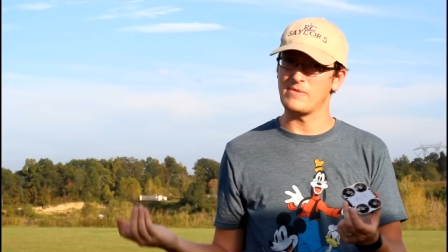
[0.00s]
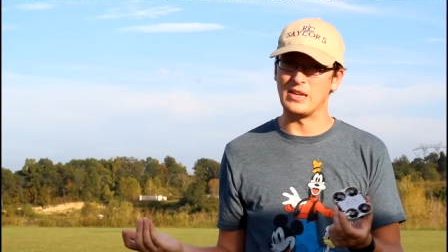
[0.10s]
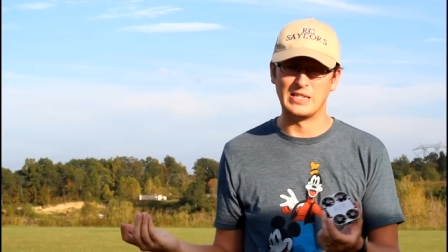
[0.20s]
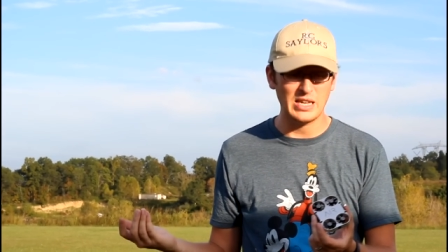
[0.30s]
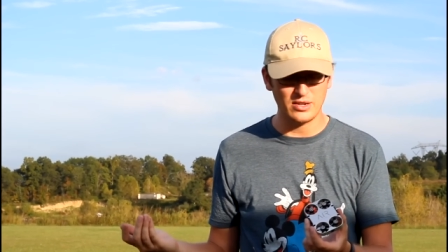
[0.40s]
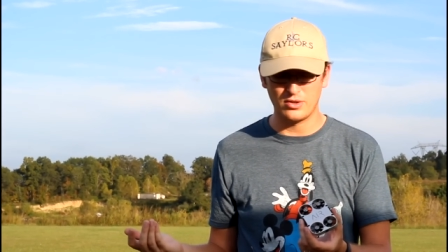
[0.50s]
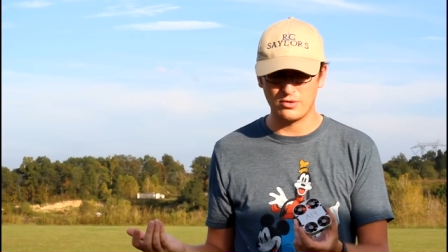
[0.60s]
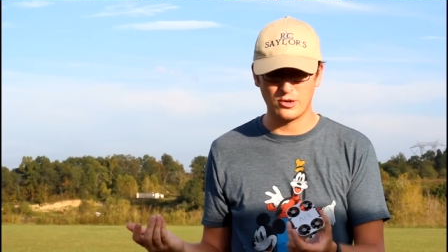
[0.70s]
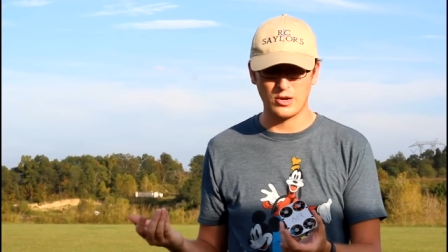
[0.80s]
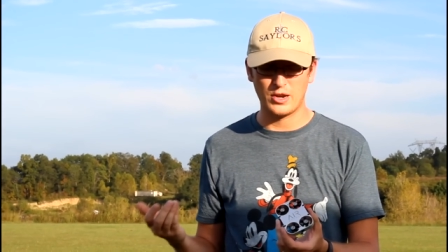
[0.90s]
It didn't
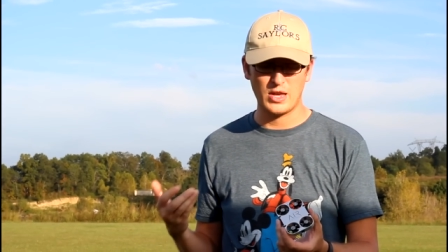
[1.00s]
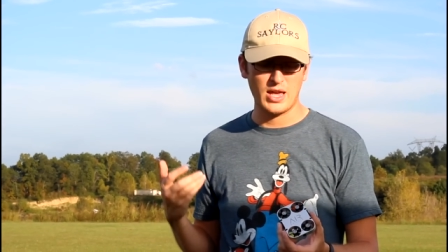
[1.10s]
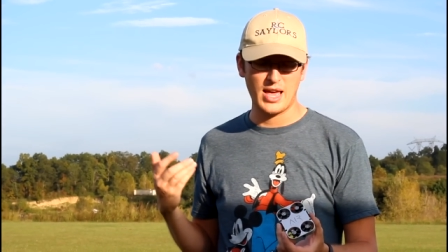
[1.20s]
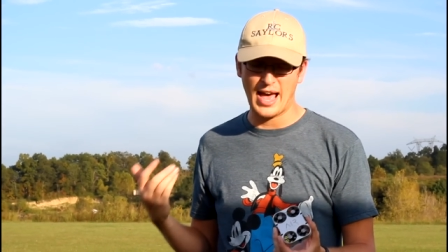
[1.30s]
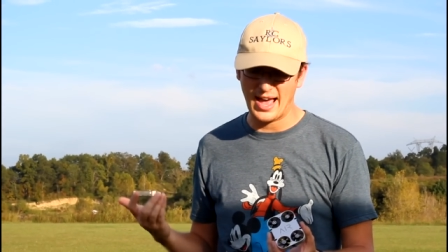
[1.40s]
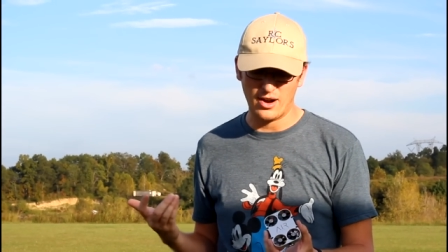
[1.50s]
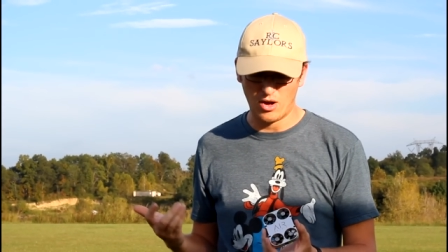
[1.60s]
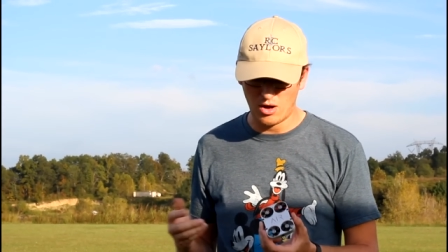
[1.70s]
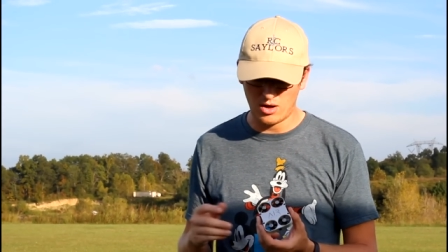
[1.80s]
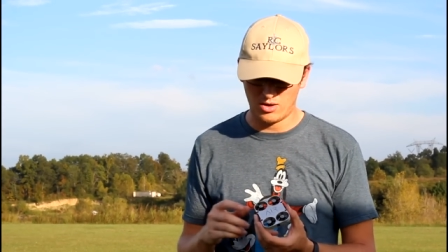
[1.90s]
do good at
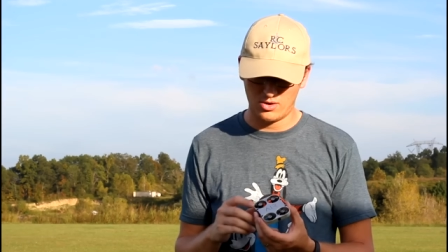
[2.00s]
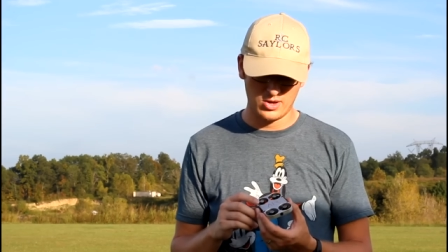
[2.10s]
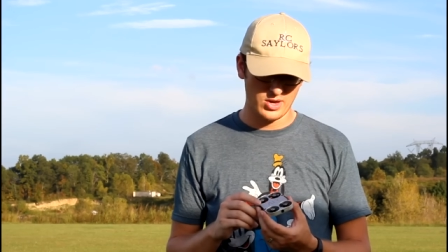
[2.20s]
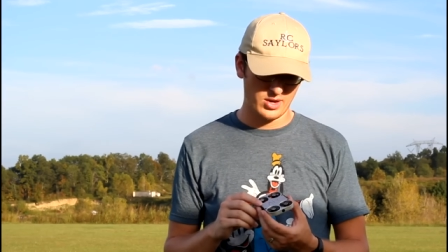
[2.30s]
all.